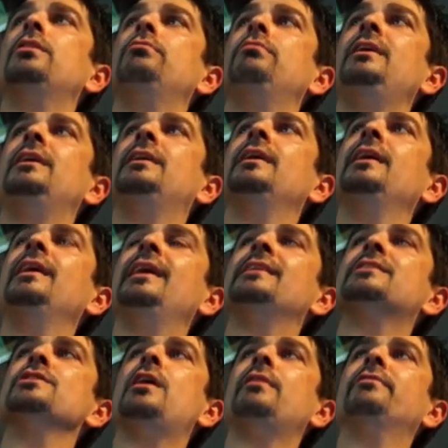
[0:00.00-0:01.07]
you can read.
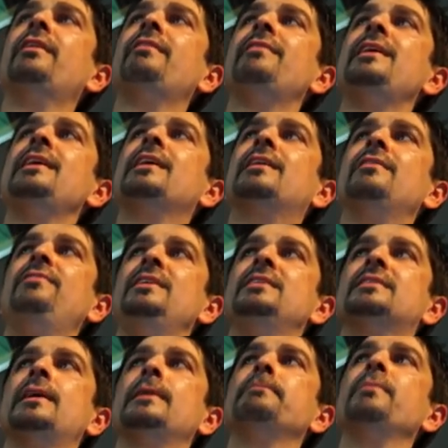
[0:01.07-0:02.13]
It's not very
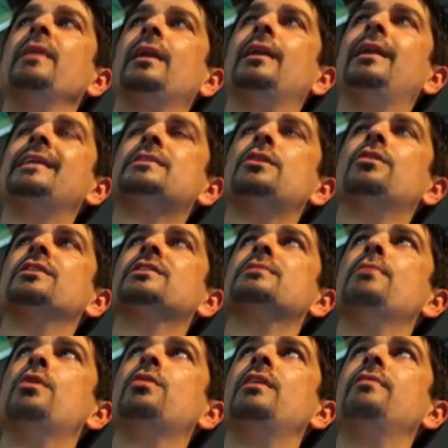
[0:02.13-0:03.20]
convincing. Let's look at
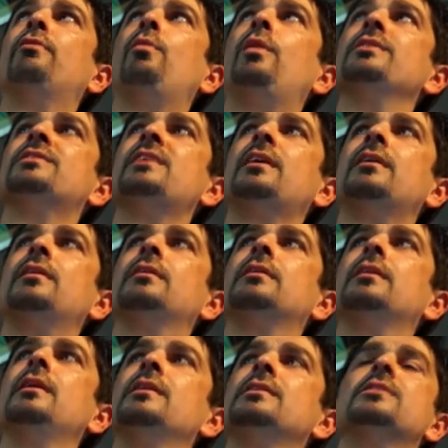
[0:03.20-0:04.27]
smoking for one
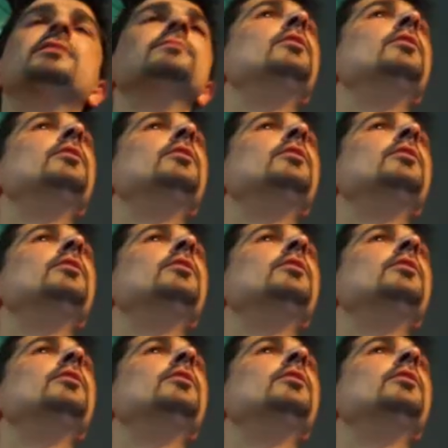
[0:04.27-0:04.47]
second. The